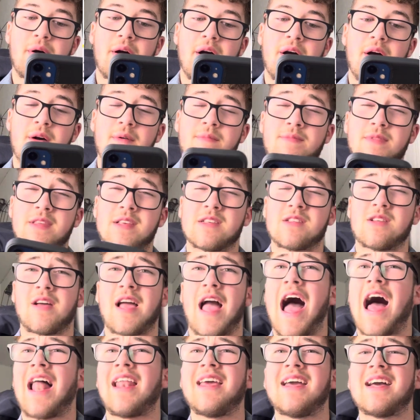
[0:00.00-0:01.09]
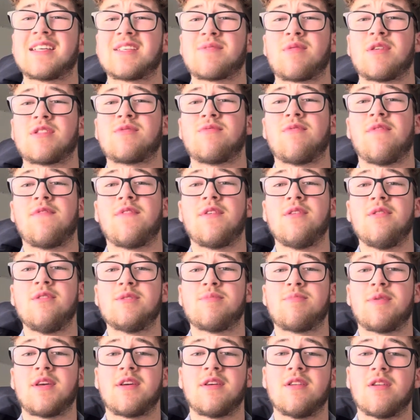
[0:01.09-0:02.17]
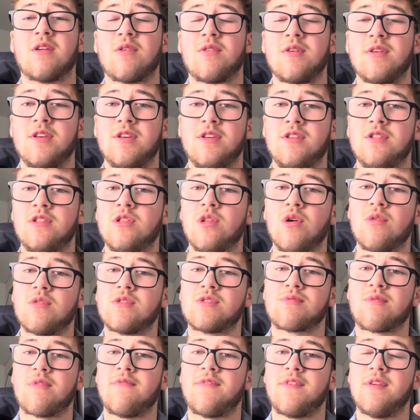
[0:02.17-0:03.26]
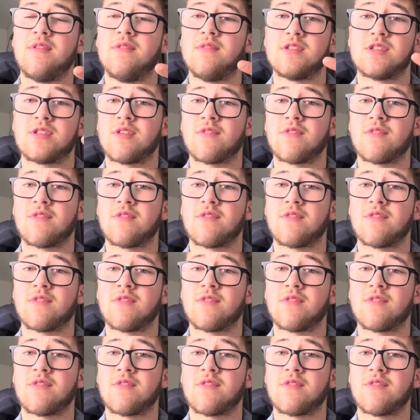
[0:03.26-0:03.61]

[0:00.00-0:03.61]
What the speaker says: there's like AliExpress reviews, but you can like Lux reviews,